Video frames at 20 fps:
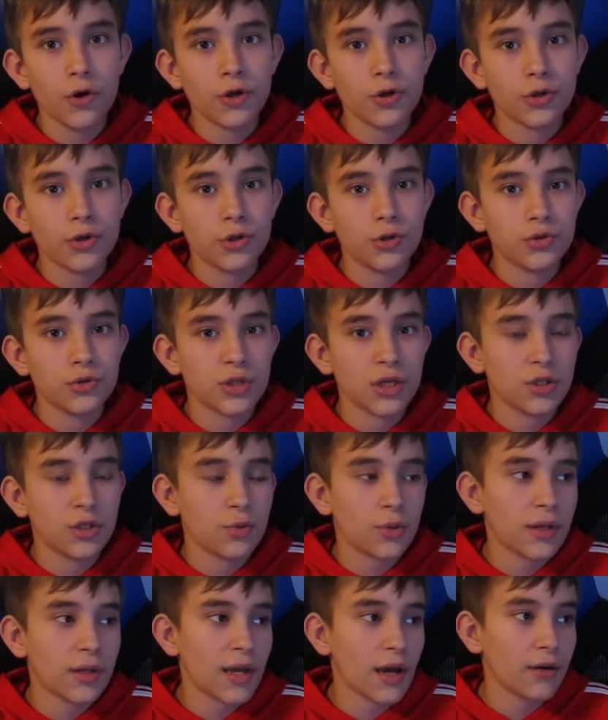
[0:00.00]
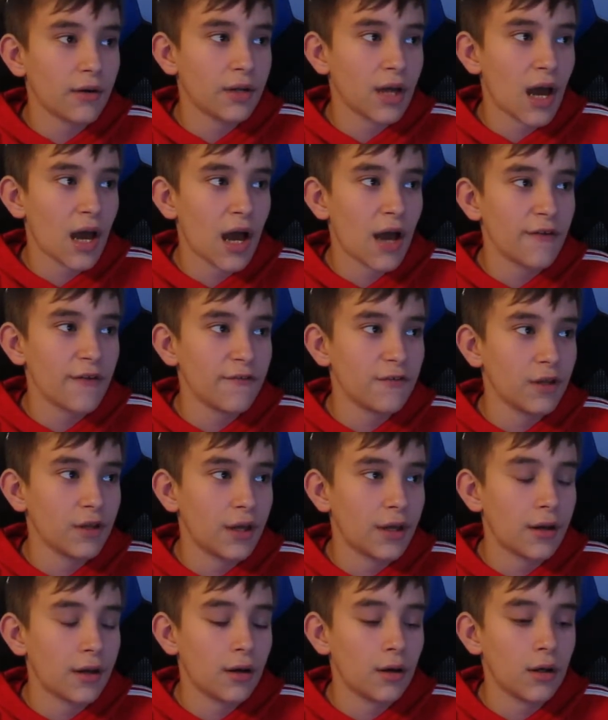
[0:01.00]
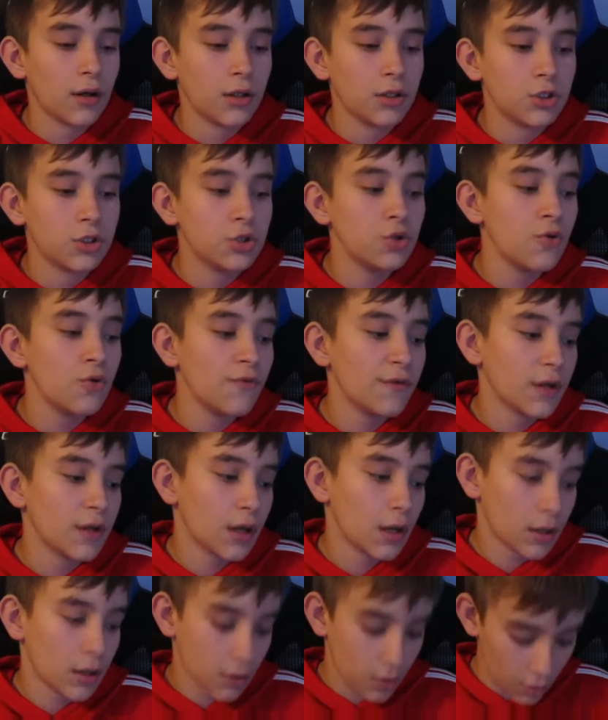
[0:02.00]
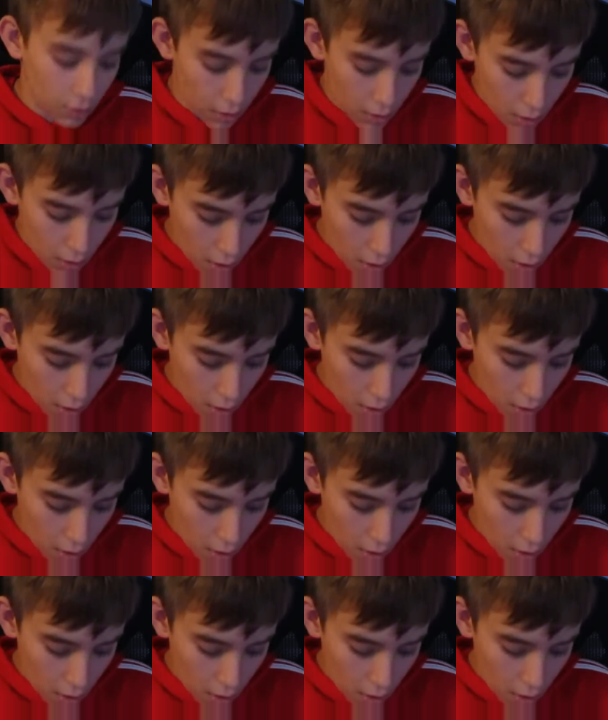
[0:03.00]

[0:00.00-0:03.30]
You can use a 20-gallon high for like a juvenile.